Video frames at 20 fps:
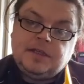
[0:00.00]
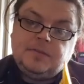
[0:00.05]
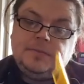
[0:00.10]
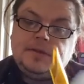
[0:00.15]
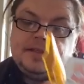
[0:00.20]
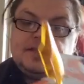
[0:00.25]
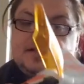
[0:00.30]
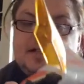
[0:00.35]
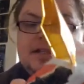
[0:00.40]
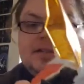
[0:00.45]

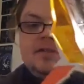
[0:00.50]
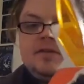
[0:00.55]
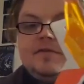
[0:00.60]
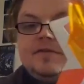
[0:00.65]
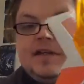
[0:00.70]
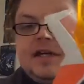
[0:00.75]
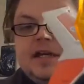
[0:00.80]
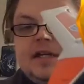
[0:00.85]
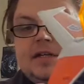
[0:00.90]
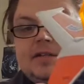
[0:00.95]
But it's nice to have
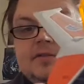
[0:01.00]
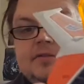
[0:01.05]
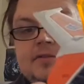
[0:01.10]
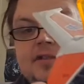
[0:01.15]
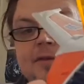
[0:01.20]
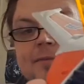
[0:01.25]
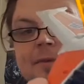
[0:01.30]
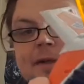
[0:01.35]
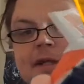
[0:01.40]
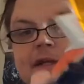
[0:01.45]
that
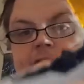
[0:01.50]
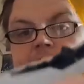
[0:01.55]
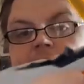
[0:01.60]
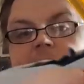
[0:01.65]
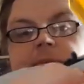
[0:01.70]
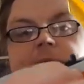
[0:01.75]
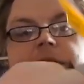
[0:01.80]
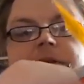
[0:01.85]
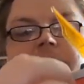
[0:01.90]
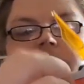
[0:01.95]
opening
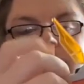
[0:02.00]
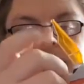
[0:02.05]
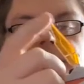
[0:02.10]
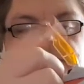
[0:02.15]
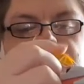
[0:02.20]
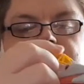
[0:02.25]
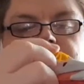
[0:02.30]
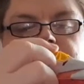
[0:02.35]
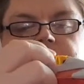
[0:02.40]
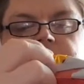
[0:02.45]
cockpit
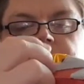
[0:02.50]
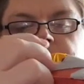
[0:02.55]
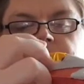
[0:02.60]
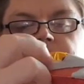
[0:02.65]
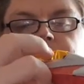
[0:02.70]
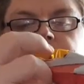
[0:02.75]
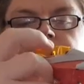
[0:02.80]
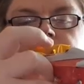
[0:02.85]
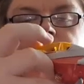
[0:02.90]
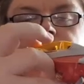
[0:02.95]

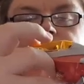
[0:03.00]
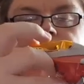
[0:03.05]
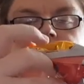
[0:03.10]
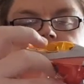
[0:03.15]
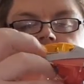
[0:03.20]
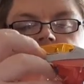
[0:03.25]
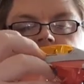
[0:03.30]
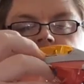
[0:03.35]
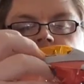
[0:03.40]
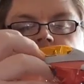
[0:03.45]
canopy, which is
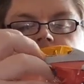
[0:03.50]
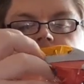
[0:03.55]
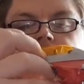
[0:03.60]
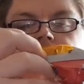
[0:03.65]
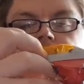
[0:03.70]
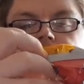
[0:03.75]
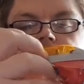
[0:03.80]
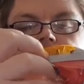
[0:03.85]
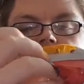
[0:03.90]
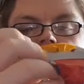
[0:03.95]
cool.
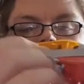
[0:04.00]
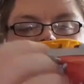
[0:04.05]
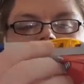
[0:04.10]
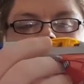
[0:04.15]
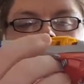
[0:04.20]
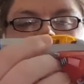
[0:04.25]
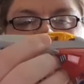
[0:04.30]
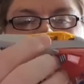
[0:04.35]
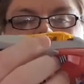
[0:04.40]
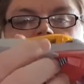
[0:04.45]

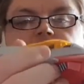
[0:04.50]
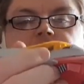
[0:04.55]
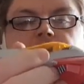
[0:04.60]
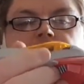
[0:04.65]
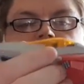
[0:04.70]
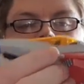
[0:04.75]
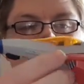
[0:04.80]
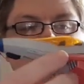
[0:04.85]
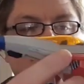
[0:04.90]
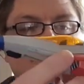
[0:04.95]
Just clicks
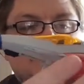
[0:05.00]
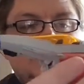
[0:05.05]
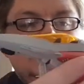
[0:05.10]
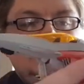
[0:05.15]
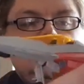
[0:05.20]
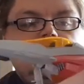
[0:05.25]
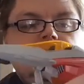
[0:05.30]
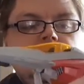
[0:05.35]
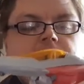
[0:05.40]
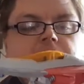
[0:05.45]
back into
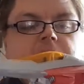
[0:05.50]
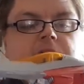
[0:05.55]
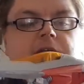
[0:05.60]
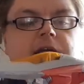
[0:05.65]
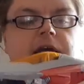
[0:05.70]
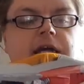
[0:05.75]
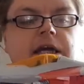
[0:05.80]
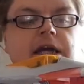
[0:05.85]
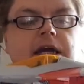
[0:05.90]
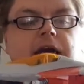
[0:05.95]
place.
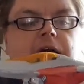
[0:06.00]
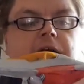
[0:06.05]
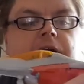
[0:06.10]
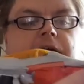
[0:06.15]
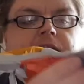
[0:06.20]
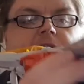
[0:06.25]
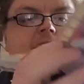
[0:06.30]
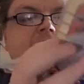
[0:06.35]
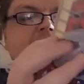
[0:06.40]
And